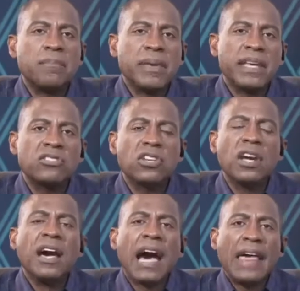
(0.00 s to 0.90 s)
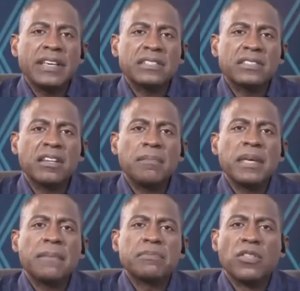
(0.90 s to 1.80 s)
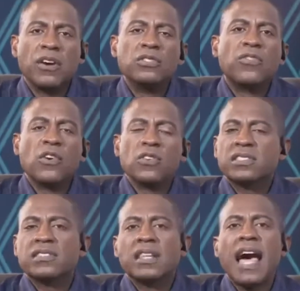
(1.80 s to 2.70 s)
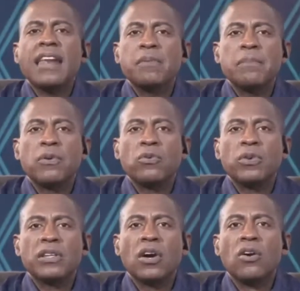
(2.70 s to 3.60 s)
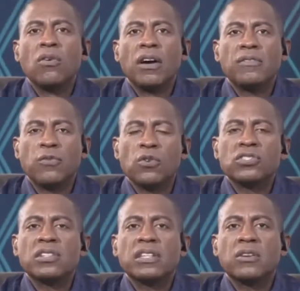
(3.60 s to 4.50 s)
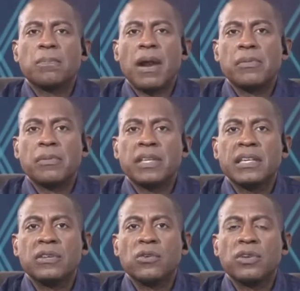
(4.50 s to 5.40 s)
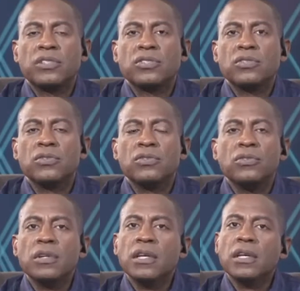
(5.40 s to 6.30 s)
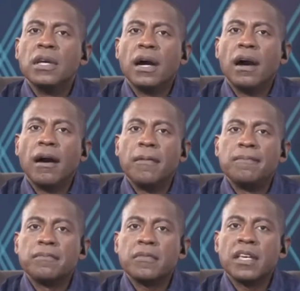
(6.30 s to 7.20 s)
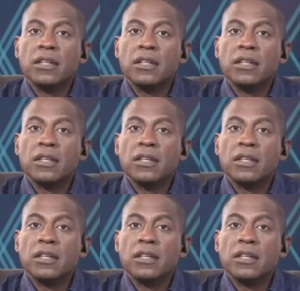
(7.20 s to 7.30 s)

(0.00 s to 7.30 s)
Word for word: to pitch, I think it's going to be up to those folks because a lot of people we know, unfortunately, are probably going to um,